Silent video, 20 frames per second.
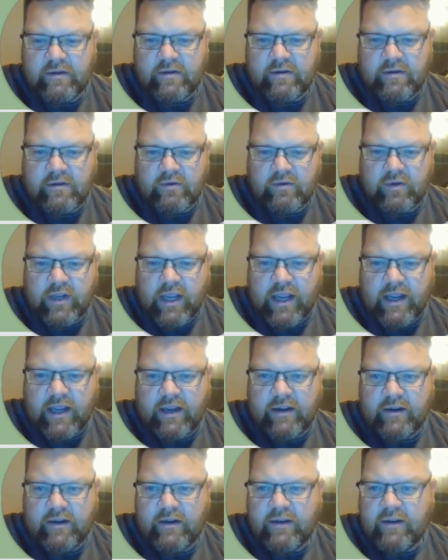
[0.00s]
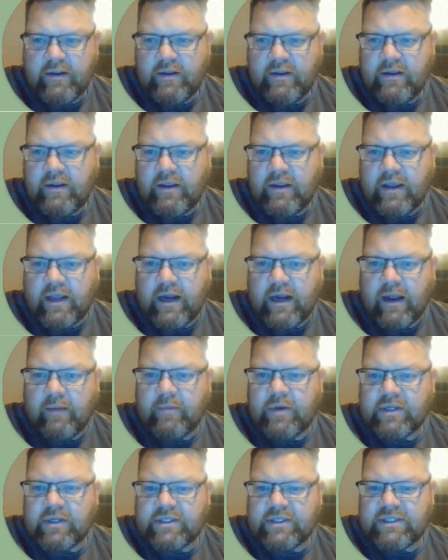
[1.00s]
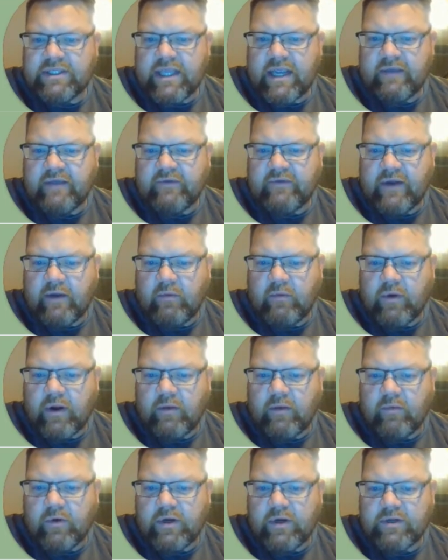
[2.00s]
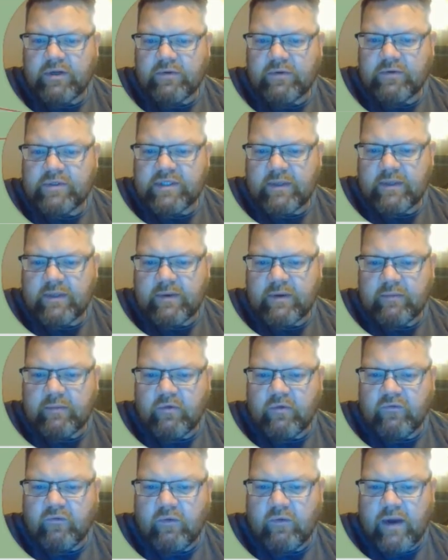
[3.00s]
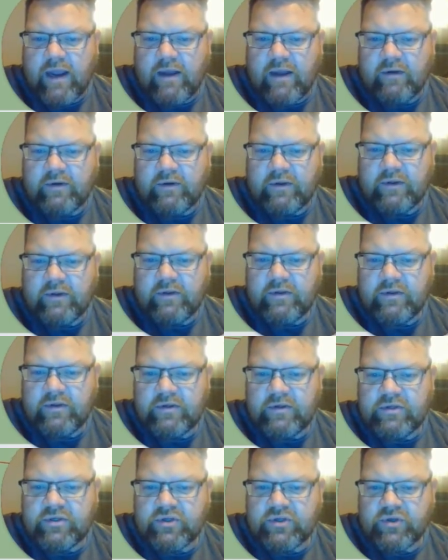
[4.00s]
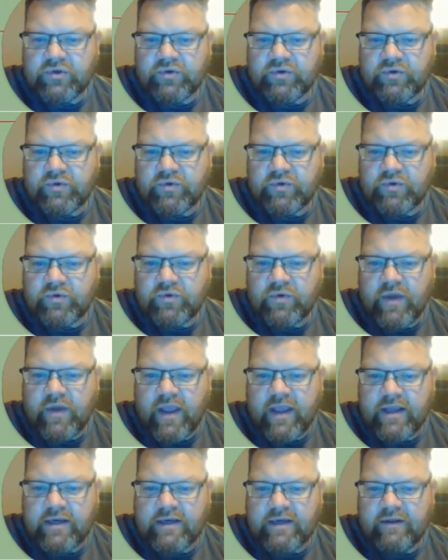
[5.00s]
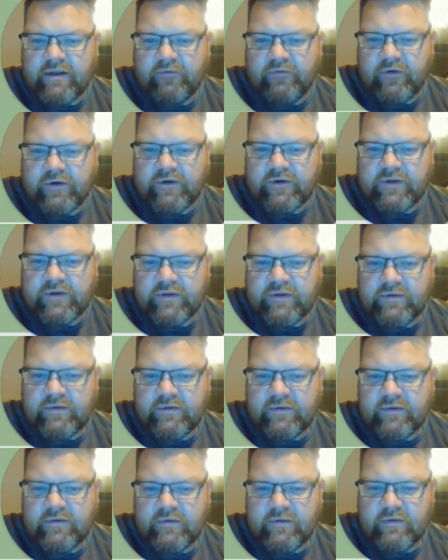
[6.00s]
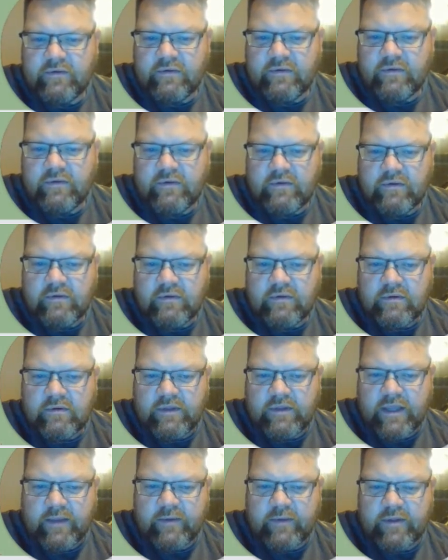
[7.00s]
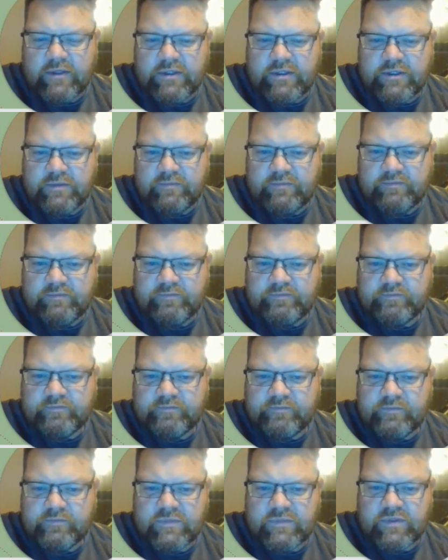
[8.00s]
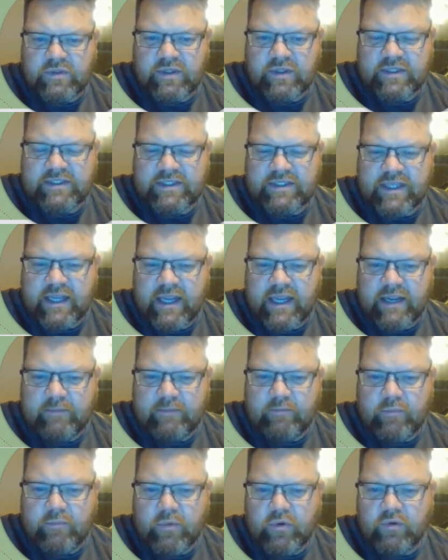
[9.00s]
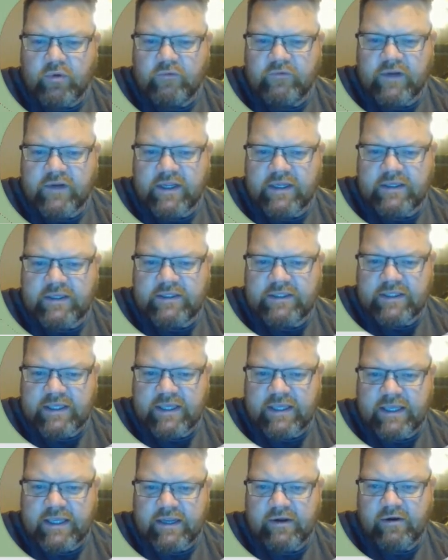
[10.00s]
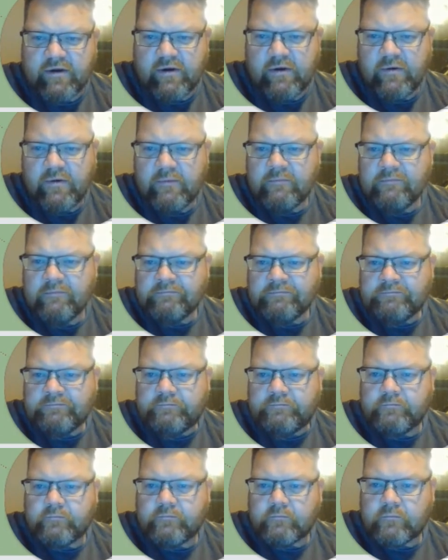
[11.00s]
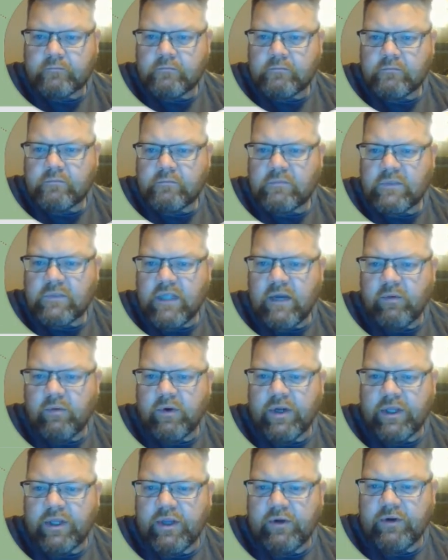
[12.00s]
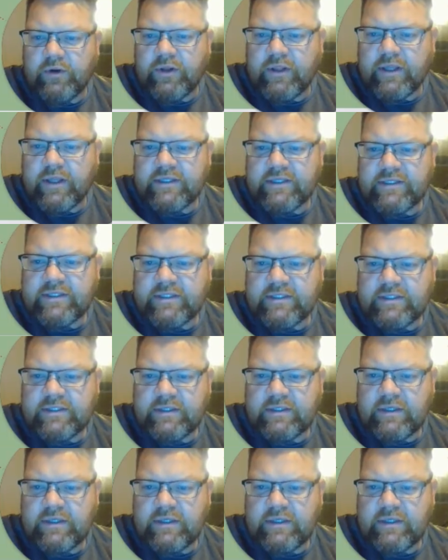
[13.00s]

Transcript: Okay, and I'm going to save. Now what I want to do is I'm going to move around to a different image. So let's say I moved it to here. I want to go to this.